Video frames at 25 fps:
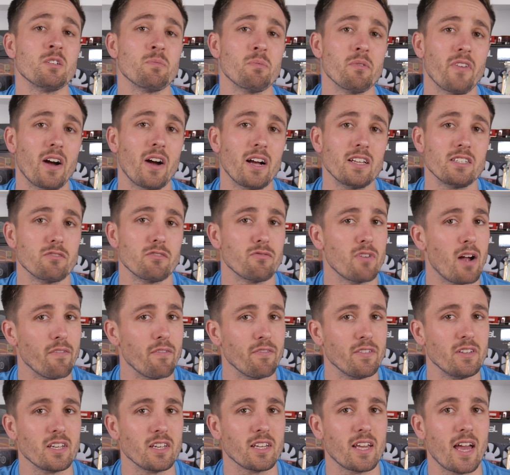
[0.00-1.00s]
provides a
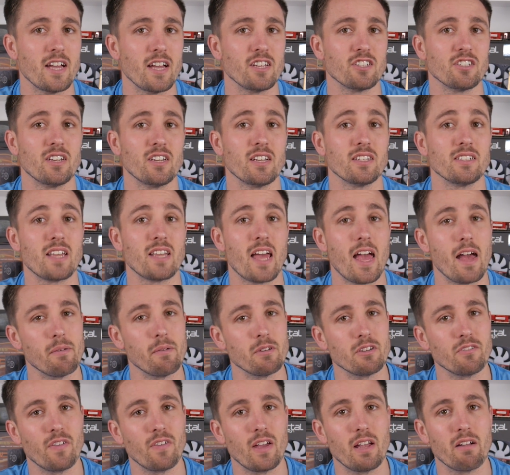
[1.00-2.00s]
rough indication as to how
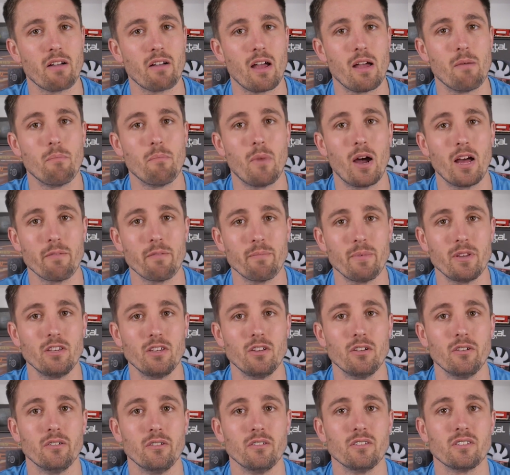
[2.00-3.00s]
much VRAM might have been
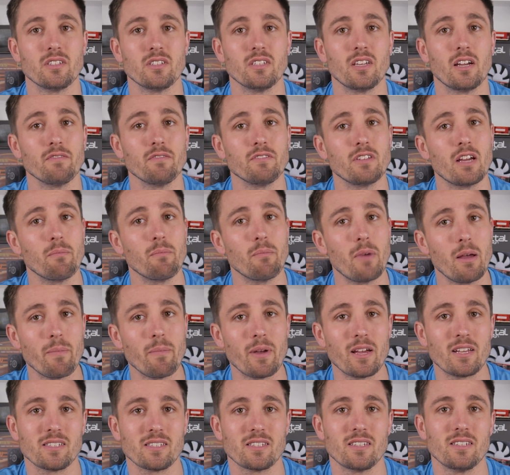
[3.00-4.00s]
used, and I've done my
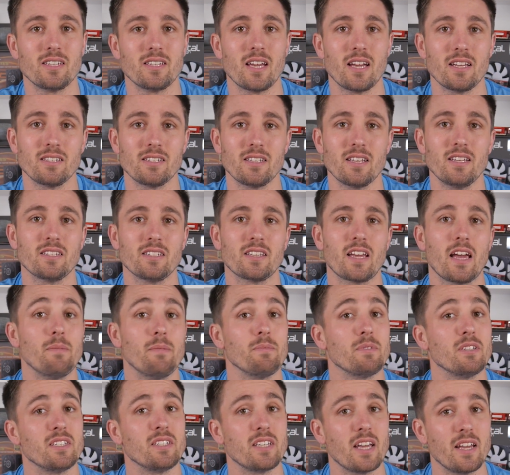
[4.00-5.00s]
best to test these
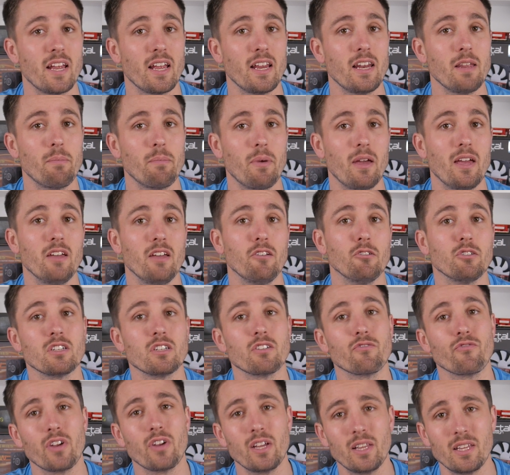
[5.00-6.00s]
games at 1080p
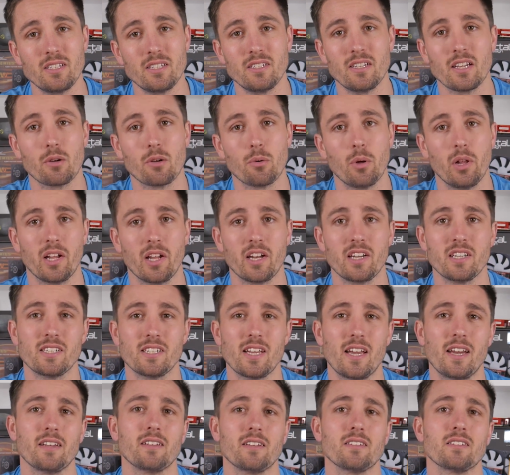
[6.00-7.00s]
using realistic quality
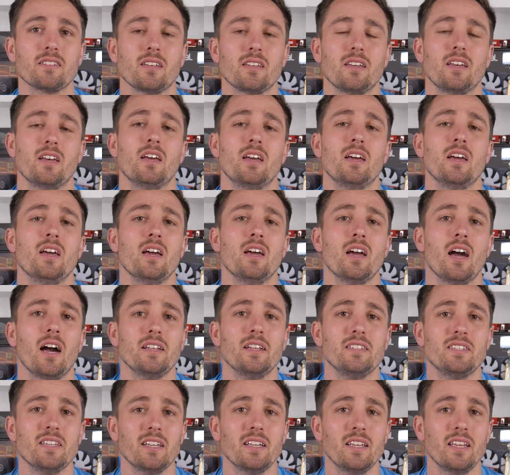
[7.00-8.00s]
settings.
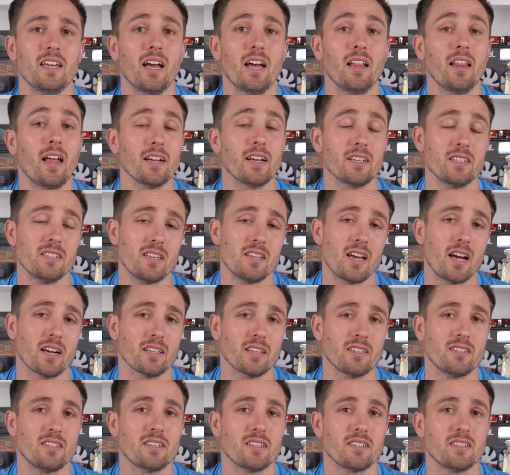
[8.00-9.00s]
Ideally, I like to
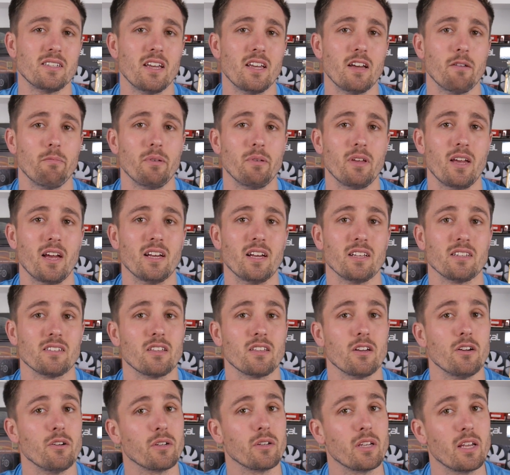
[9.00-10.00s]
target 60 FPS,
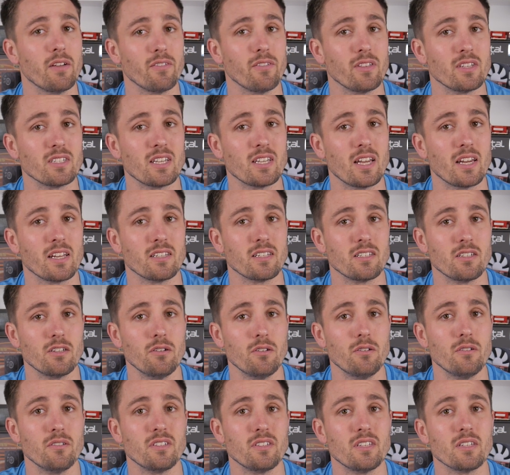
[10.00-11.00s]
though given the settings
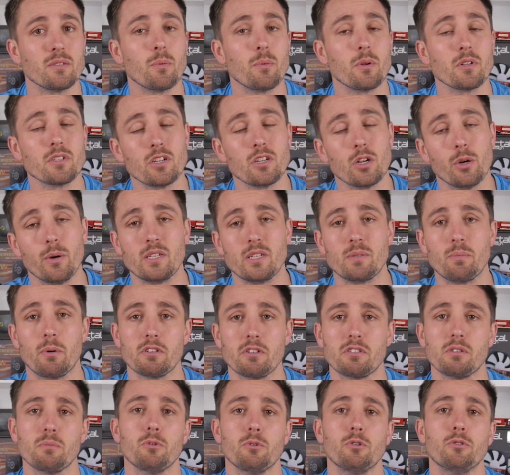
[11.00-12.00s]
used, this wasn't always
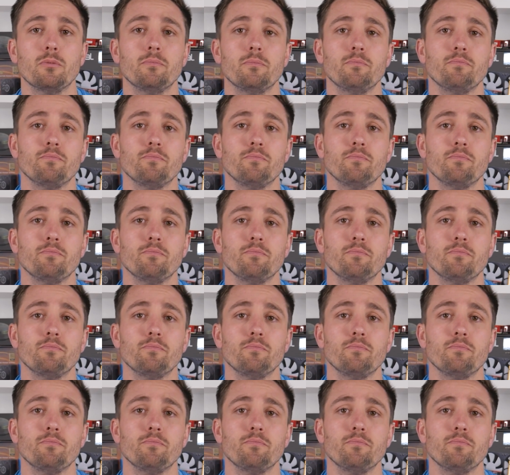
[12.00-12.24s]
possible.